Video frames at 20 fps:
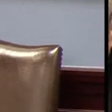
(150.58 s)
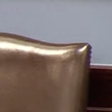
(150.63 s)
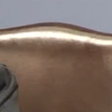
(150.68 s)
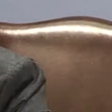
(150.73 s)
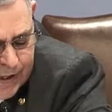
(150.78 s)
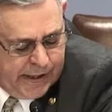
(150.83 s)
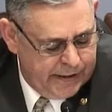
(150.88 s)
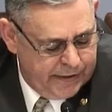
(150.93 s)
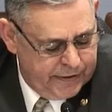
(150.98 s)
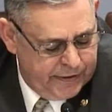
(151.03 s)

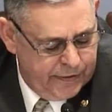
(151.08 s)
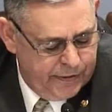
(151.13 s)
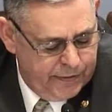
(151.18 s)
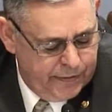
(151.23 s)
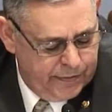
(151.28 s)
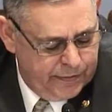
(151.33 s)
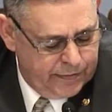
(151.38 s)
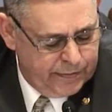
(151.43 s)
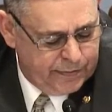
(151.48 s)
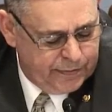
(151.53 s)
Denai,
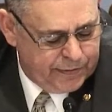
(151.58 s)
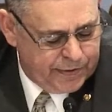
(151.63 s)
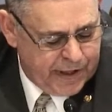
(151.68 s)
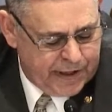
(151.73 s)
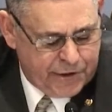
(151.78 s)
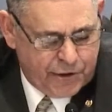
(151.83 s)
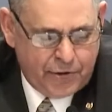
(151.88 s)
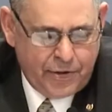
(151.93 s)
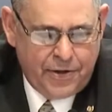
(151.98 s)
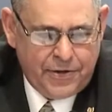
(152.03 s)
you
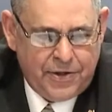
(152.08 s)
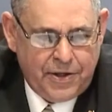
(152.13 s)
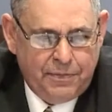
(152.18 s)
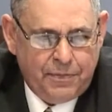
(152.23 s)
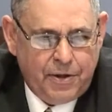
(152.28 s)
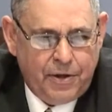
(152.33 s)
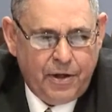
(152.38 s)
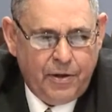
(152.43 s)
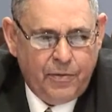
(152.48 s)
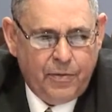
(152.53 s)
touched on
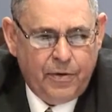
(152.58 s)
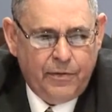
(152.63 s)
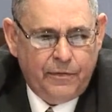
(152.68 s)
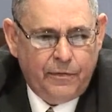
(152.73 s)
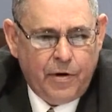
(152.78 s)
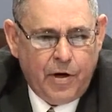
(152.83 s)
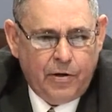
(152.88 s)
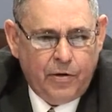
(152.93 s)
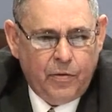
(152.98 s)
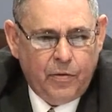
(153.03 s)
something I want
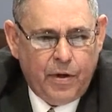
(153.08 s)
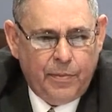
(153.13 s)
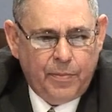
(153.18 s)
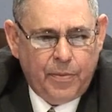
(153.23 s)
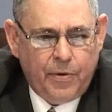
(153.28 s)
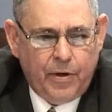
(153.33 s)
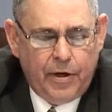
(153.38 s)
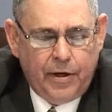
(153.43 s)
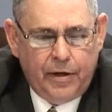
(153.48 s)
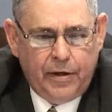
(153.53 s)
to follow
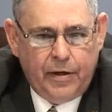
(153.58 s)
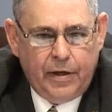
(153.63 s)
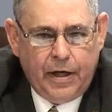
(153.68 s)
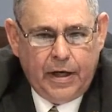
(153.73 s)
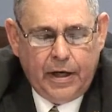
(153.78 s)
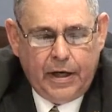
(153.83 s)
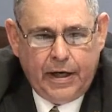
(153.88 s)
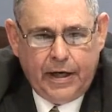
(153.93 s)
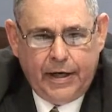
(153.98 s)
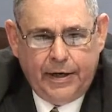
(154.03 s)
up
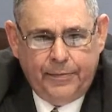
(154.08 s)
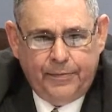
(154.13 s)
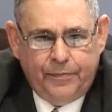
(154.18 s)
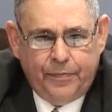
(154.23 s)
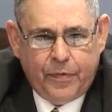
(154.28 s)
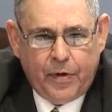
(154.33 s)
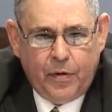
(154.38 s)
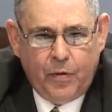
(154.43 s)
on.